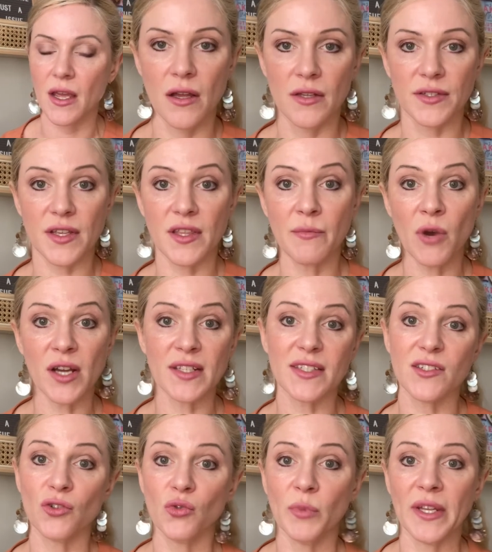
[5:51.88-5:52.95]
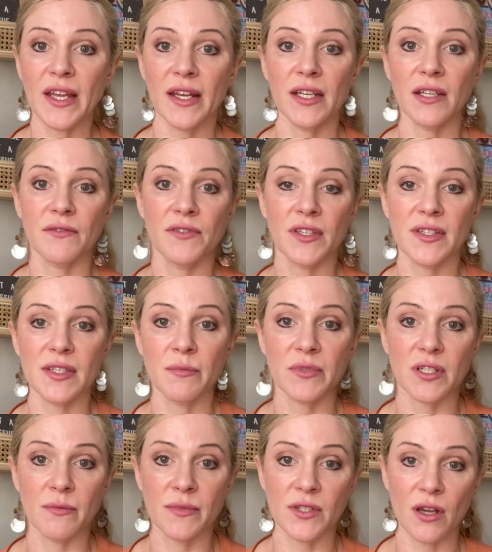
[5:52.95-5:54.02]
So there might still be any of the
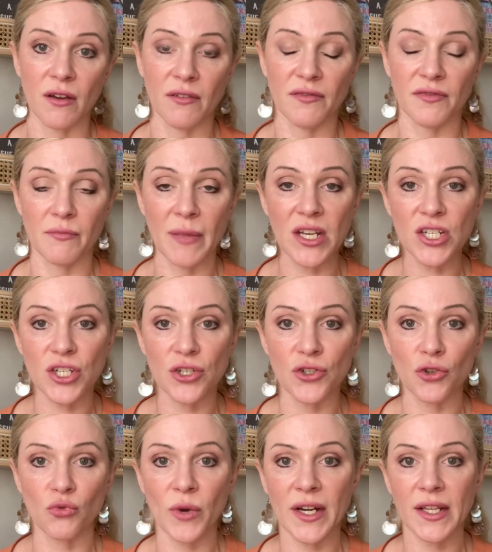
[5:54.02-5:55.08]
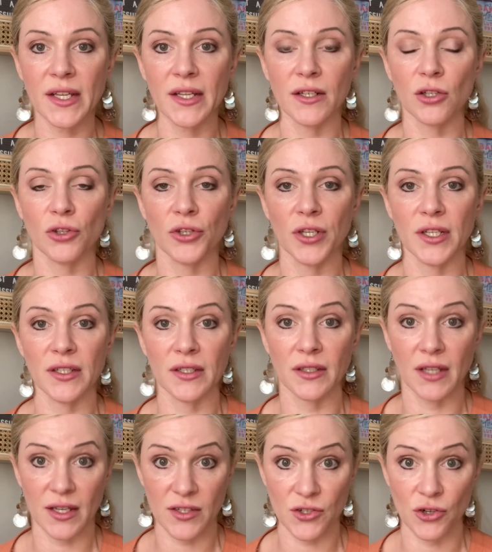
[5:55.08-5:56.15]
symptoms I've mentioned already, including
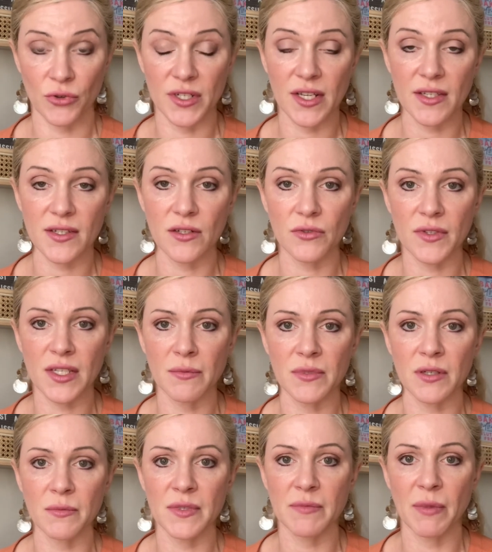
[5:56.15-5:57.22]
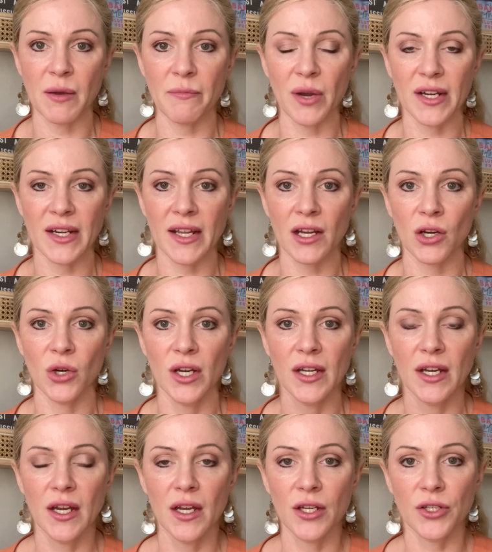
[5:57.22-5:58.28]
gastrointestinal symptoms, but by now,
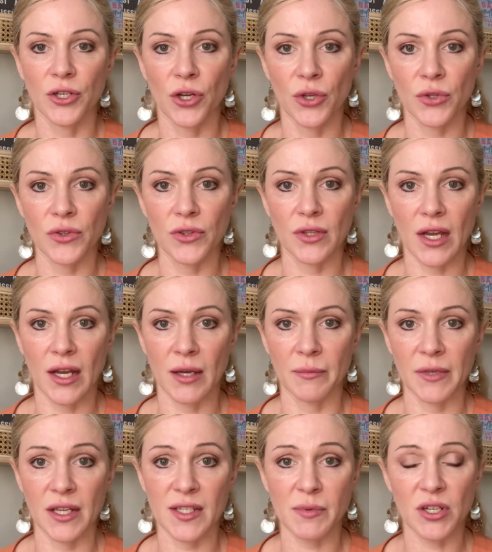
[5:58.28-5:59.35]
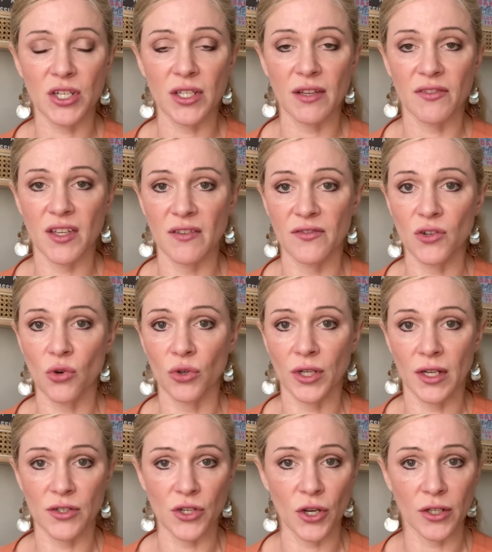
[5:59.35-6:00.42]
especially if they've gone
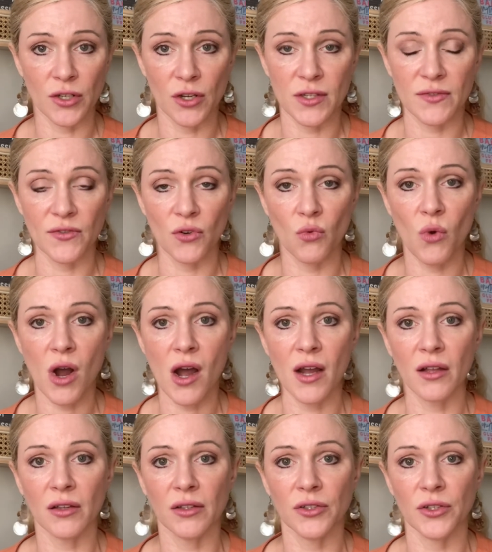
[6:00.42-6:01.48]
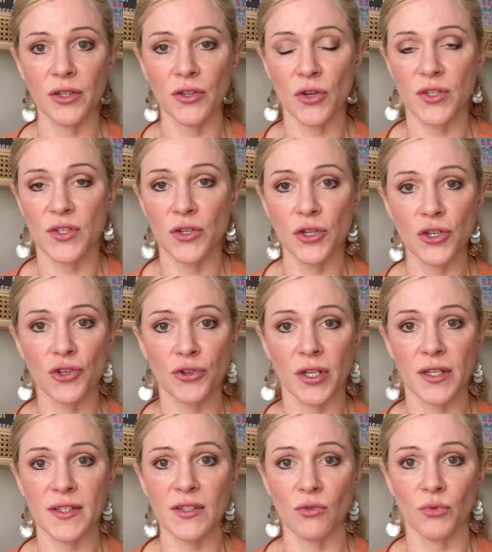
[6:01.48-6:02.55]
undiagnosed for a while and those
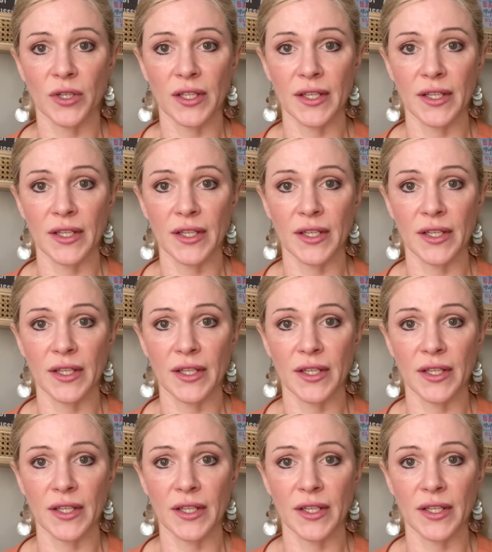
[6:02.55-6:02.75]
nutrients are really